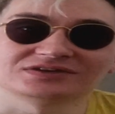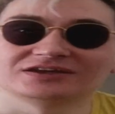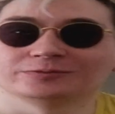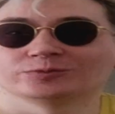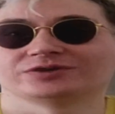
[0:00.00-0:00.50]

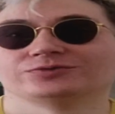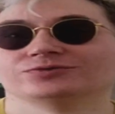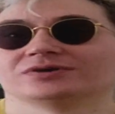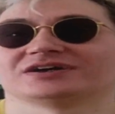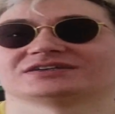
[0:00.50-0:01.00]
anyone
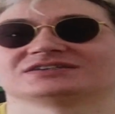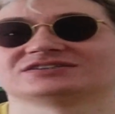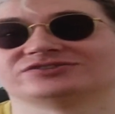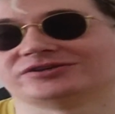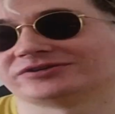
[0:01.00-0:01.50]
who
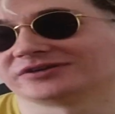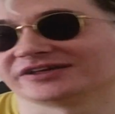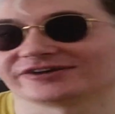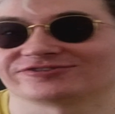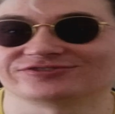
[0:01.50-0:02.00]
has
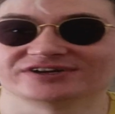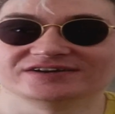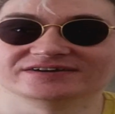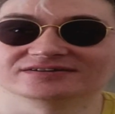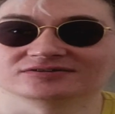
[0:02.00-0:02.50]
like
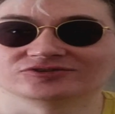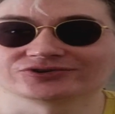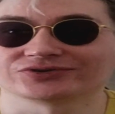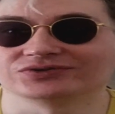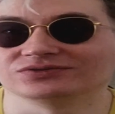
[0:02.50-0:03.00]
real
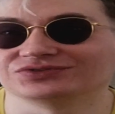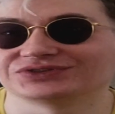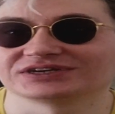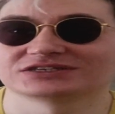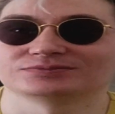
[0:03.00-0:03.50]

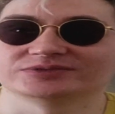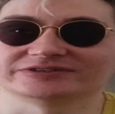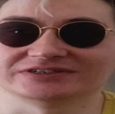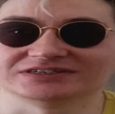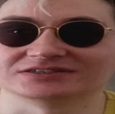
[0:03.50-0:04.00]
occult
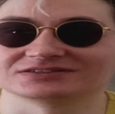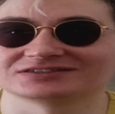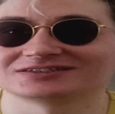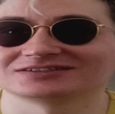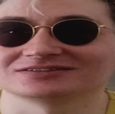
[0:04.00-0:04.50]

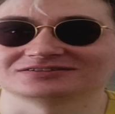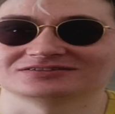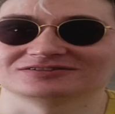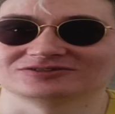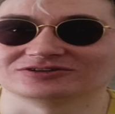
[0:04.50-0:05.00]
experience
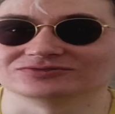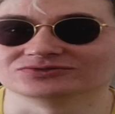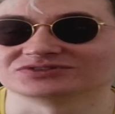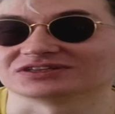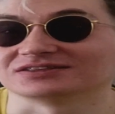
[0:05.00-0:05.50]

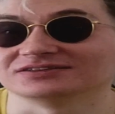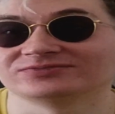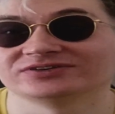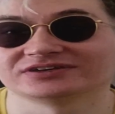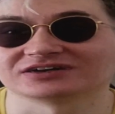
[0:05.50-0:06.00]
knows that
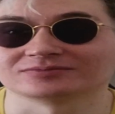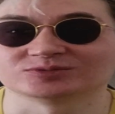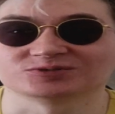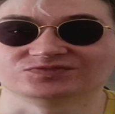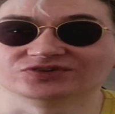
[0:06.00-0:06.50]
if he
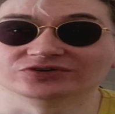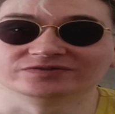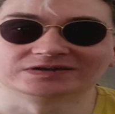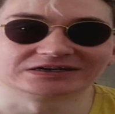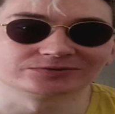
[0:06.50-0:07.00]
comes
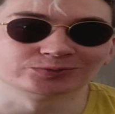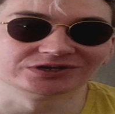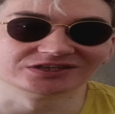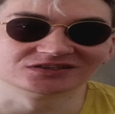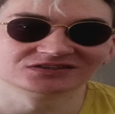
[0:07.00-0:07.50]
forward
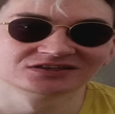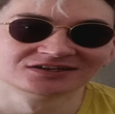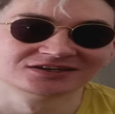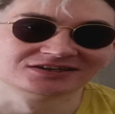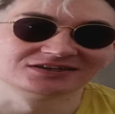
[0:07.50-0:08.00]
with it,
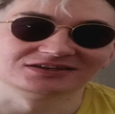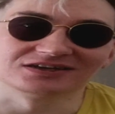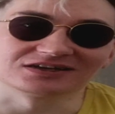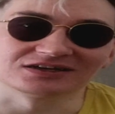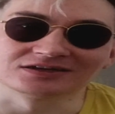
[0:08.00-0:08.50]

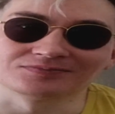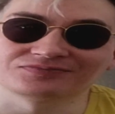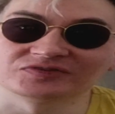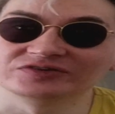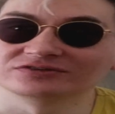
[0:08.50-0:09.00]

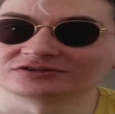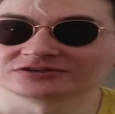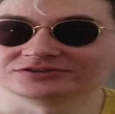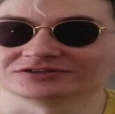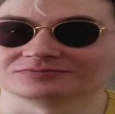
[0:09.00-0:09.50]
you are
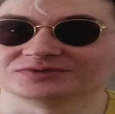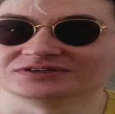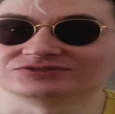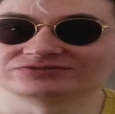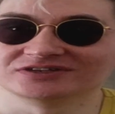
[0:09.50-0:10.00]
gonna
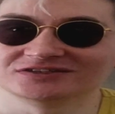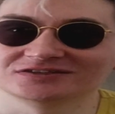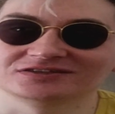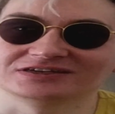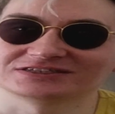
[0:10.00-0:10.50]
be
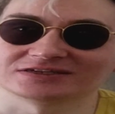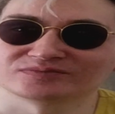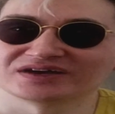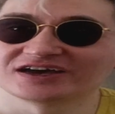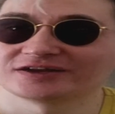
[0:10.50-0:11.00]
treated as a
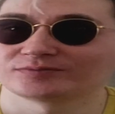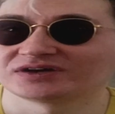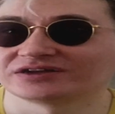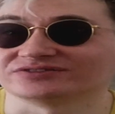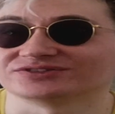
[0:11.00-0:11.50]

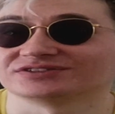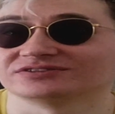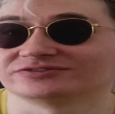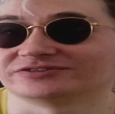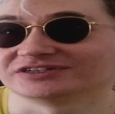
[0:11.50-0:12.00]
madman
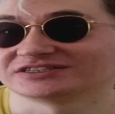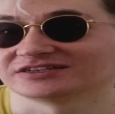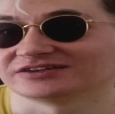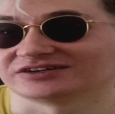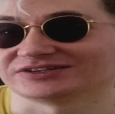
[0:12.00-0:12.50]
or as
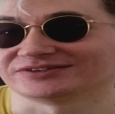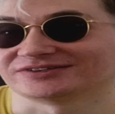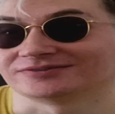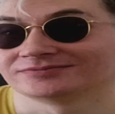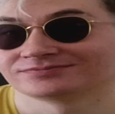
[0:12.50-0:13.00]
a
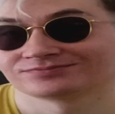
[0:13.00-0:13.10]
liar.